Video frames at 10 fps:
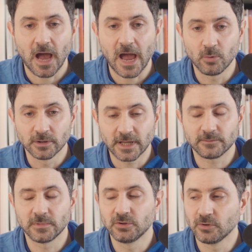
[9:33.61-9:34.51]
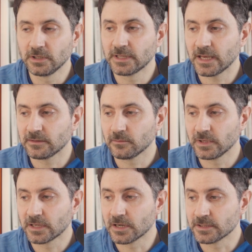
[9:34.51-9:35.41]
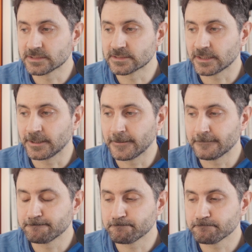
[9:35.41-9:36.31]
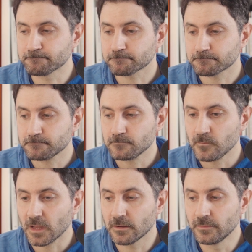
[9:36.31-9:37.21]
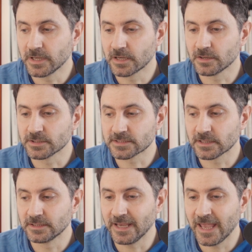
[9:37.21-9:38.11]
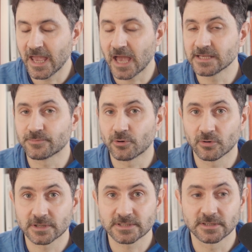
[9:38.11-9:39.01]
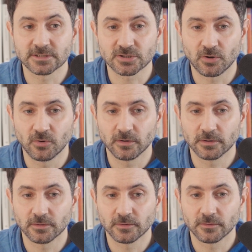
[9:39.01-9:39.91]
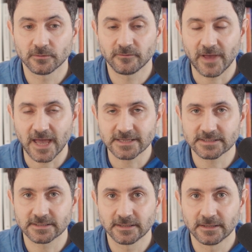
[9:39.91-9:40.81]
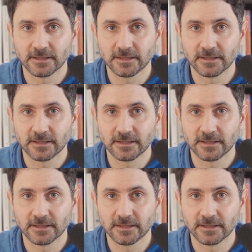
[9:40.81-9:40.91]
i will not be doing that because um, because the ai is progressing so fast